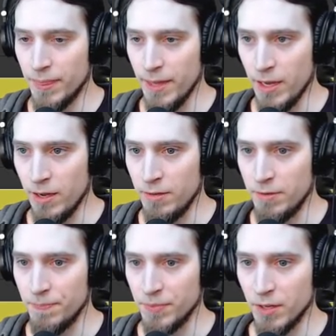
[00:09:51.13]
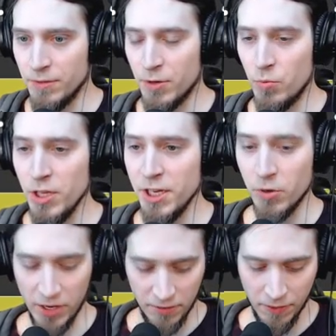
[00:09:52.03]
and the really
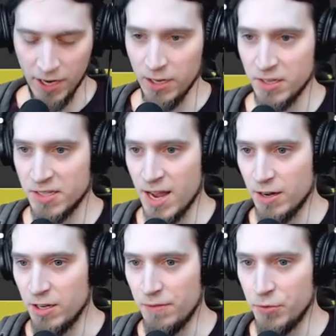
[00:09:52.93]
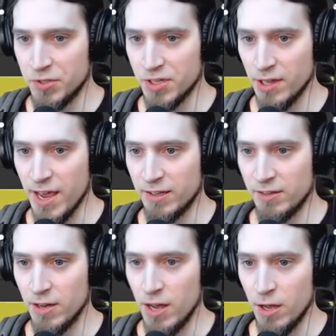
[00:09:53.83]
great thing is that if you
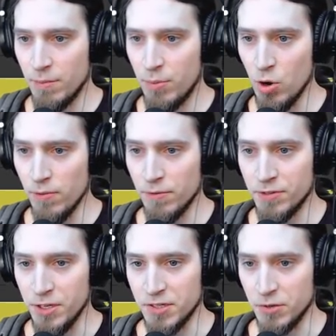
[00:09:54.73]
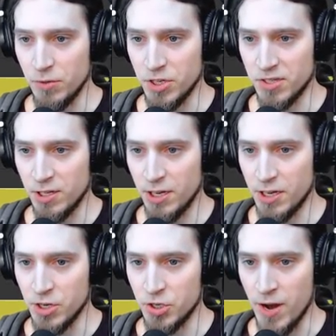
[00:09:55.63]
select both of these, so you just click
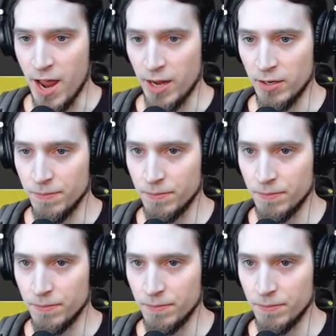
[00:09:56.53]
and drag,